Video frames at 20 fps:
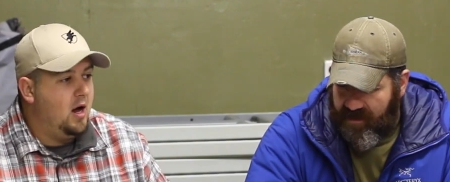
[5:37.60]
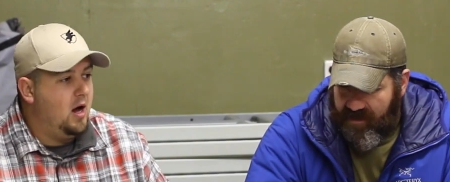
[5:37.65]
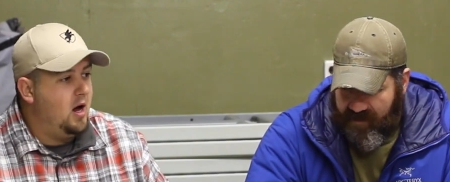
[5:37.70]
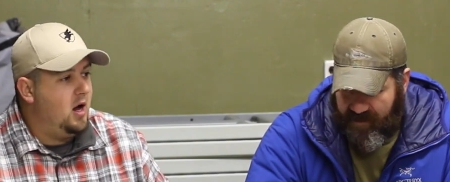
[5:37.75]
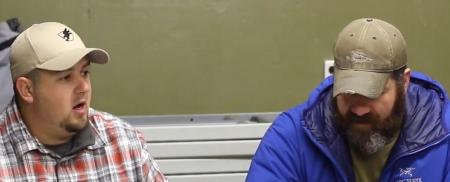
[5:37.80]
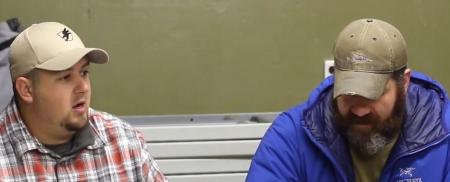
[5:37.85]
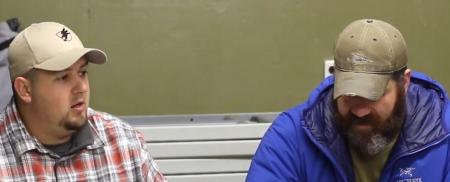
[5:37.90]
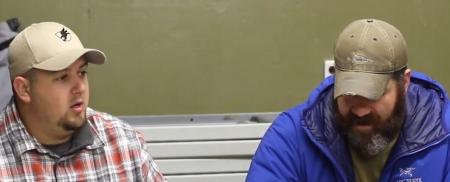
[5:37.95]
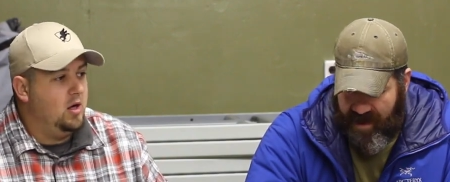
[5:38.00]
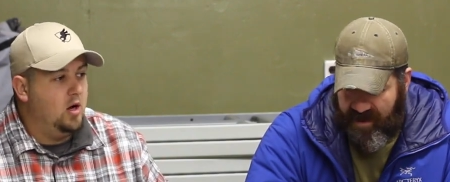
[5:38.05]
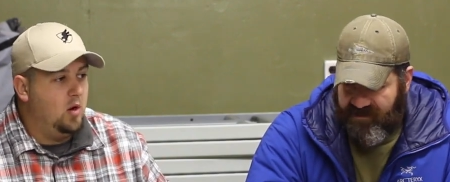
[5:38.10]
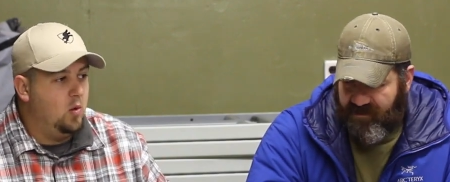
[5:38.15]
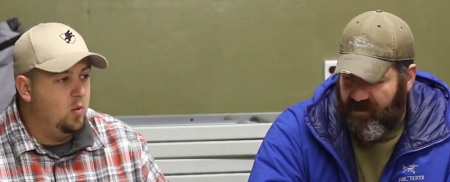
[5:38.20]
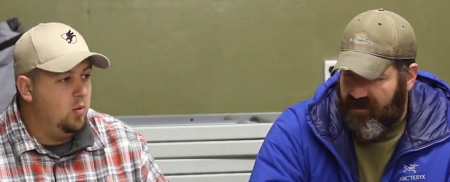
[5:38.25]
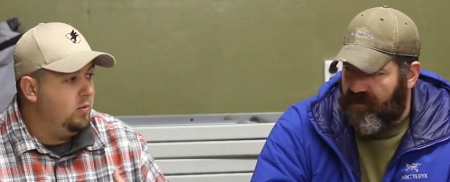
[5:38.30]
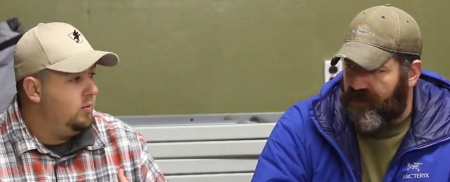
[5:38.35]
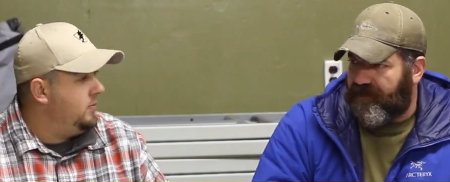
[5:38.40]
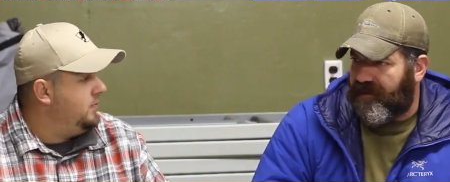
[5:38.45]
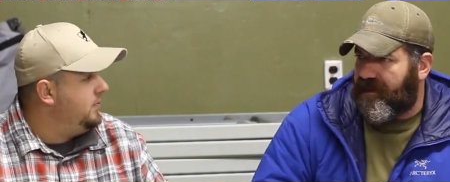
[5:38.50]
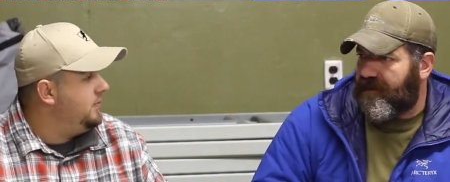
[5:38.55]

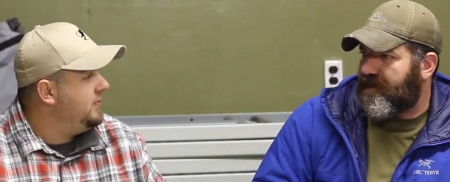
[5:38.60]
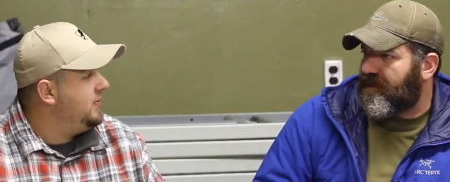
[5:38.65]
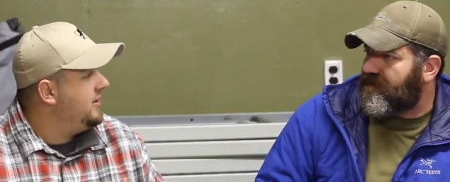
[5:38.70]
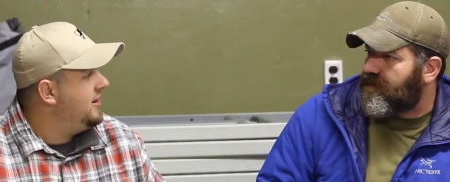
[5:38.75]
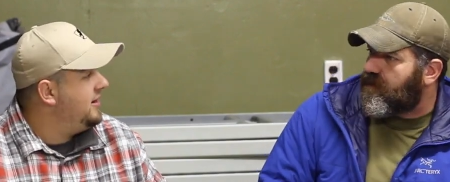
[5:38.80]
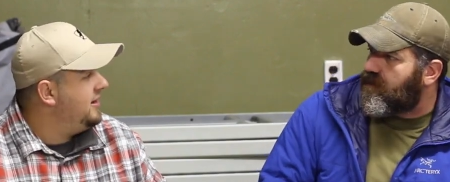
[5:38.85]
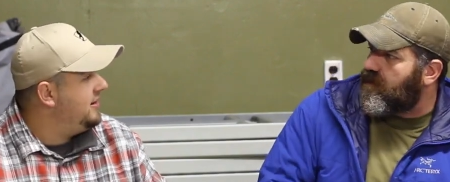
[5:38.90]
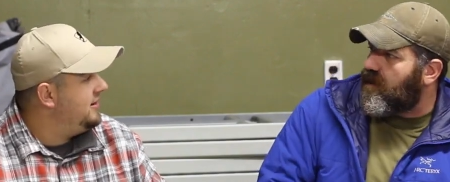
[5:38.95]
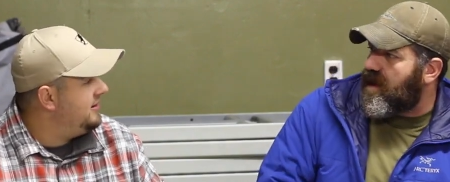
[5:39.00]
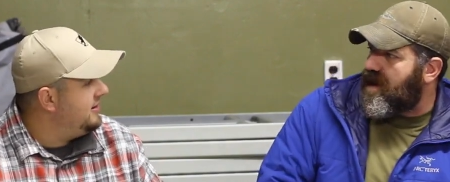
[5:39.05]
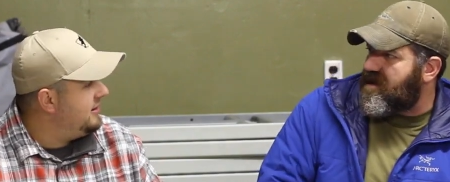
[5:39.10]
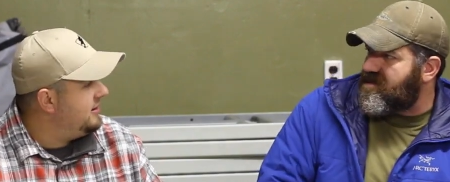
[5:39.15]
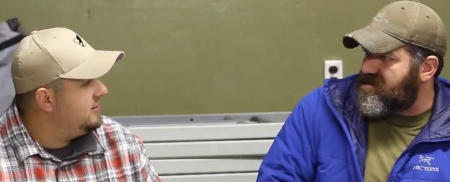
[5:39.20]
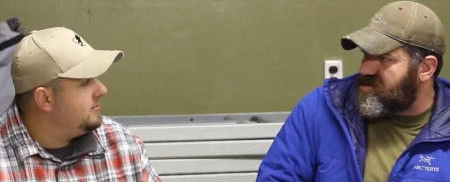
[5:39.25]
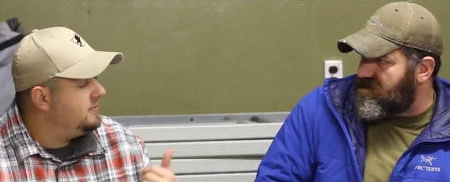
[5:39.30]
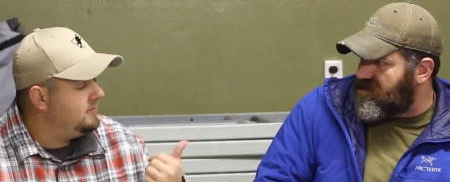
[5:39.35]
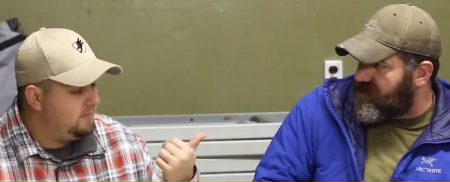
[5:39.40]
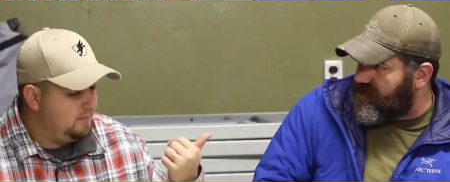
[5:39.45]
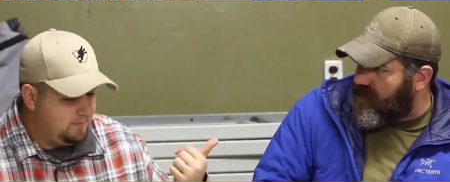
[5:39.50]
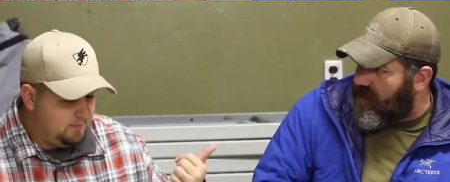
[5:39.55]
Speaker 1: Guys were complaining about their
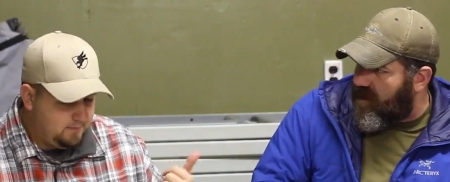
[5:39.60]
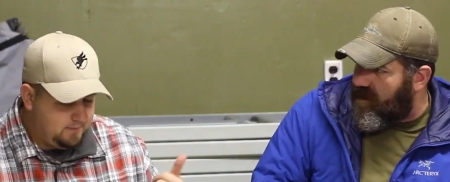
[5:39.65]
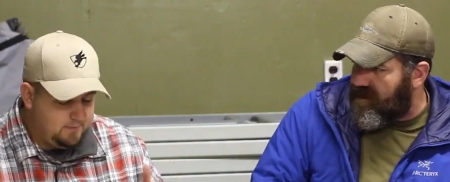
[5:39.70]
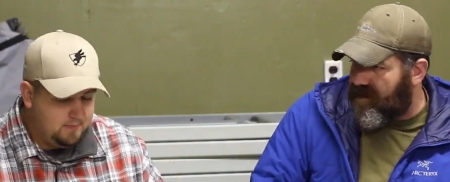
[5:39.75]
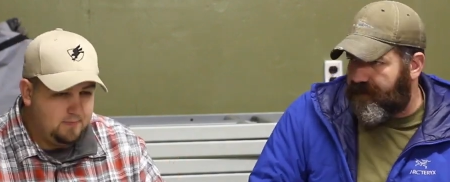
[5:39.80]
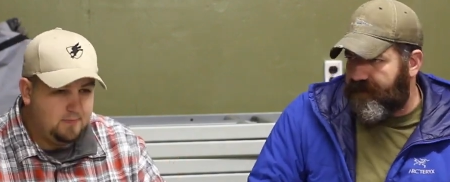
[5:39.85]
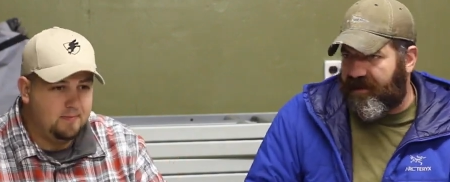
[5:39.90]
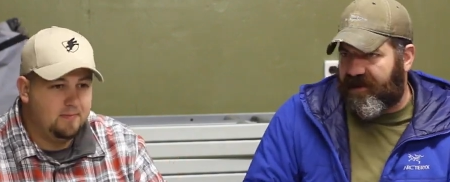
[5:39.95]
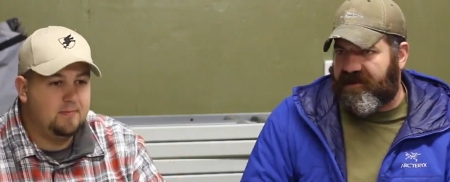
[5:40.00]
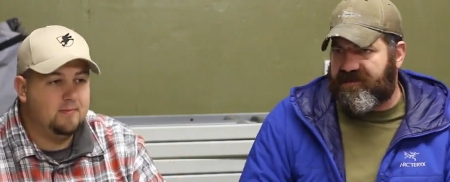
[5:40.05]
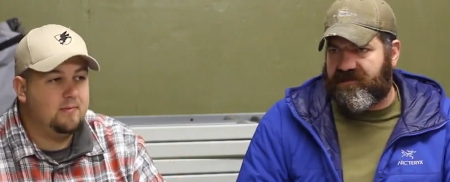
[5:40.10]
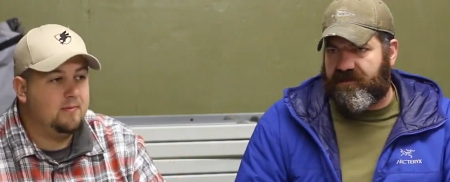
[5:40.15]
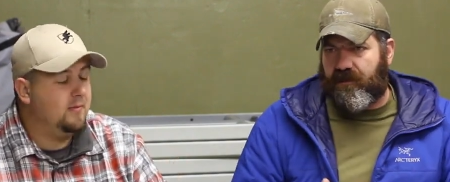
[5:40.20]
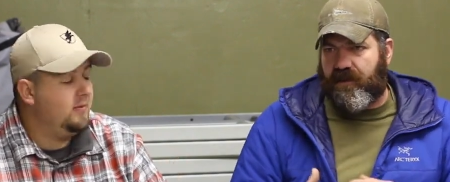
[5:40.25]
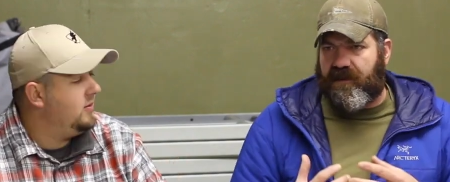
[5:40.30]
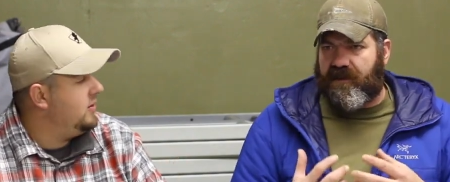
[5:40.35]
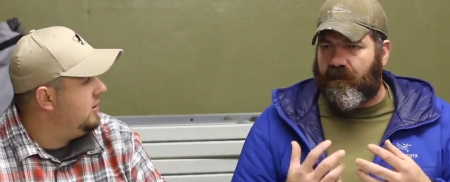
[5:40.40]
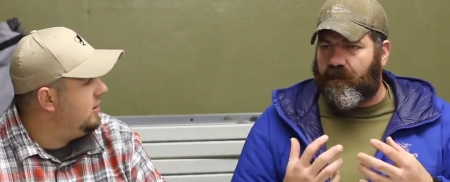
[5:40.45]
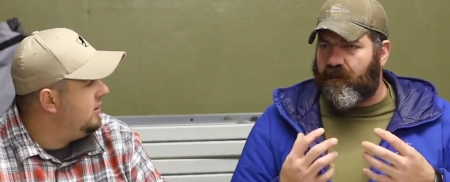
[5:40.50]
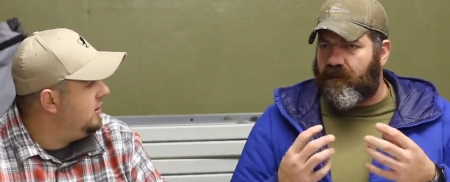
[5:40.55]
glasses fogging because of
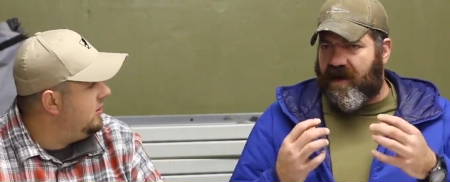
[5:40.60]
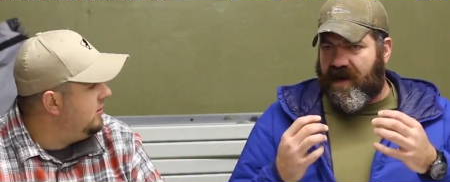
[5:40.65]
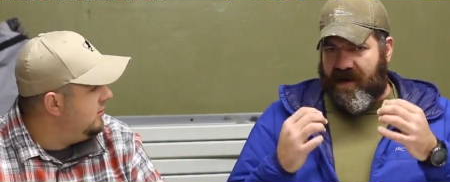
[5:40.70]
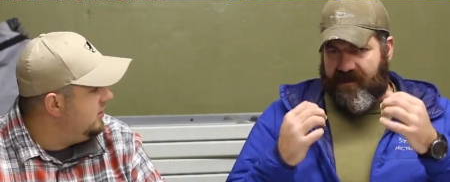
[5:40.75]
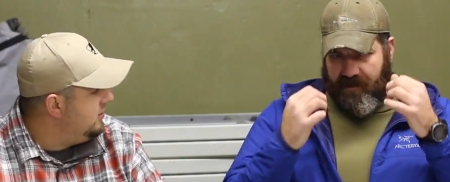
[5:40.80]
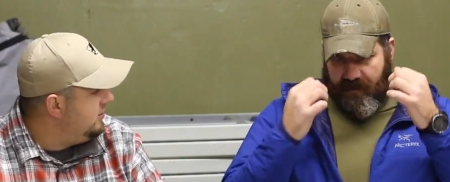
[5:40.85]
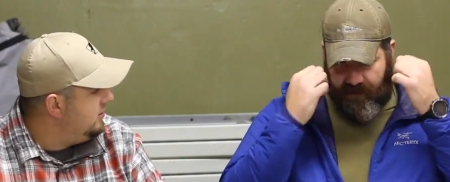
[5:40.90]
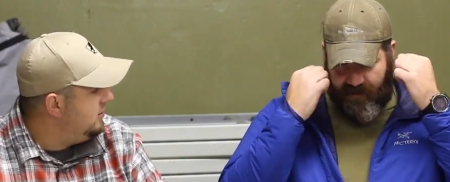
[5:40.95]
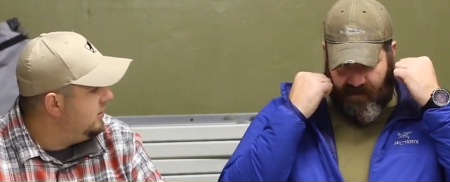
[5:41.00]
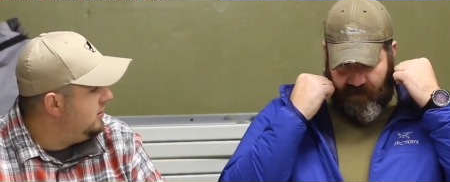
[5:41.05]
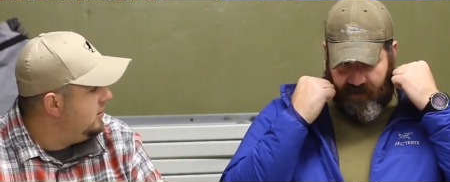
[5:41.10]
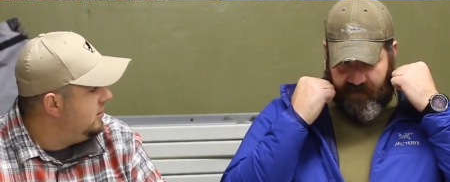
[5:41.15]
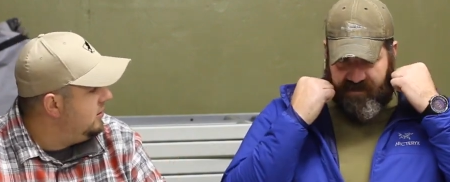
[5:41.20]
the way they ride.